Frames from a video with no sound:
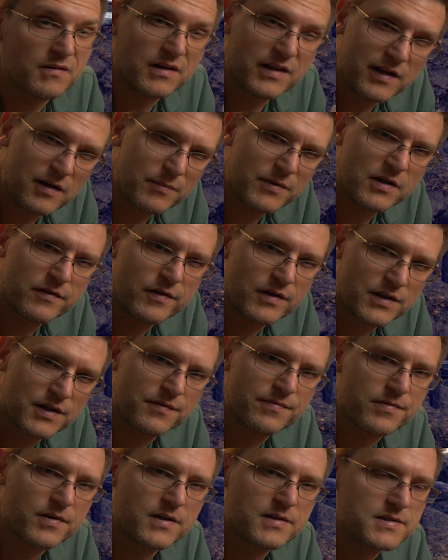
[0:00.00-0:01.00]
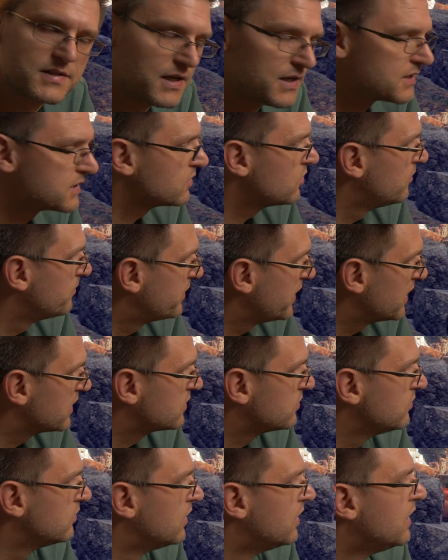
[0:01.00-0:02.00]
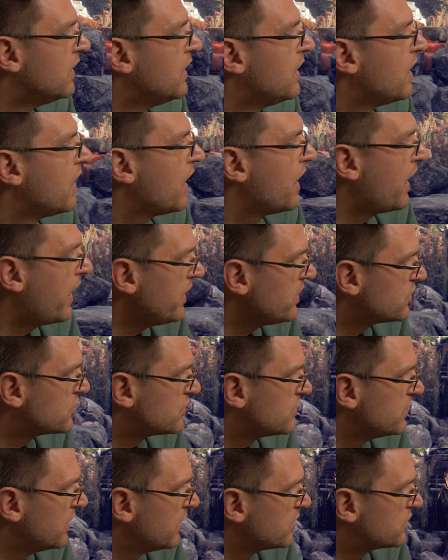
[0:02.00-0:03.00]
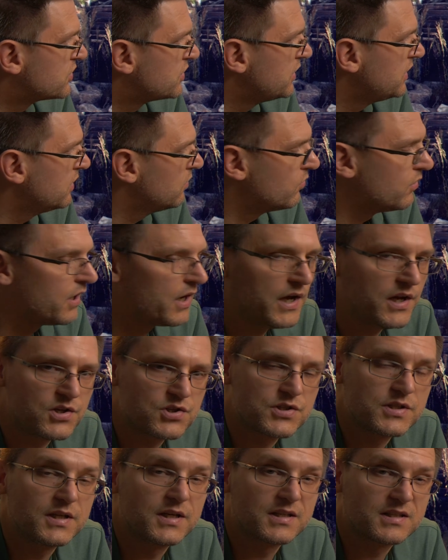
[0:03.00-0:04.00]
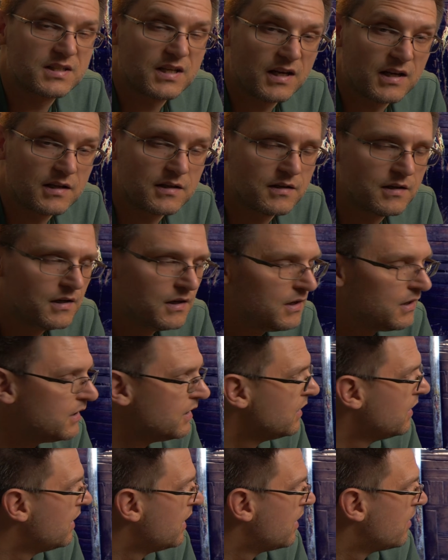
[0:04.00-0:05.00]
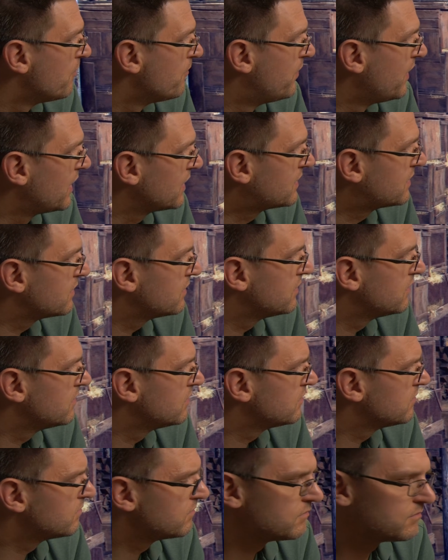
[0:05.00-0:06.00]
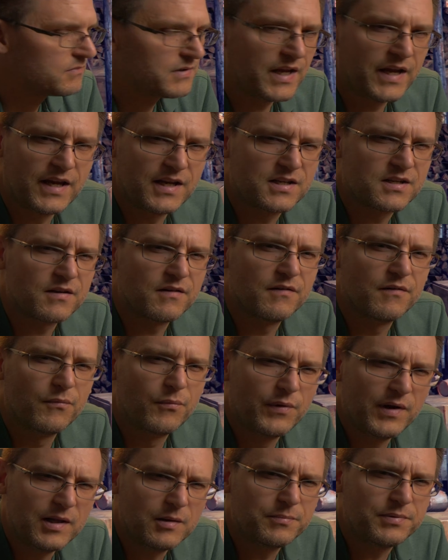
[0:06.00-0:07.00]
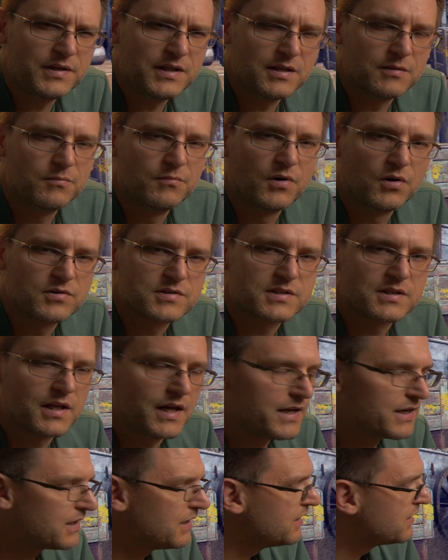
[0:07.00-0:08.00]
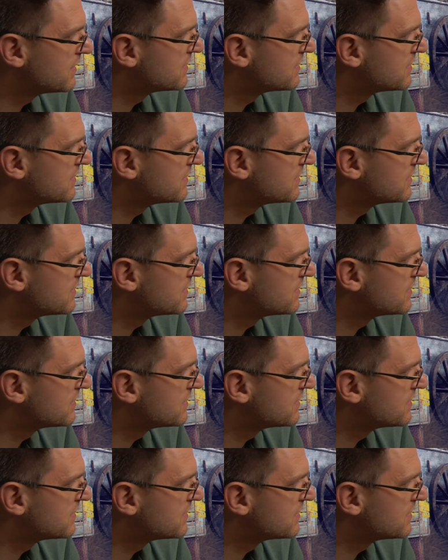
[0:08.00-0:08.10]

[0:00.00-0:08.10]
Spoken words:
little bit of a difference, yes, compared to HGiG or HDR10, but it will be most likely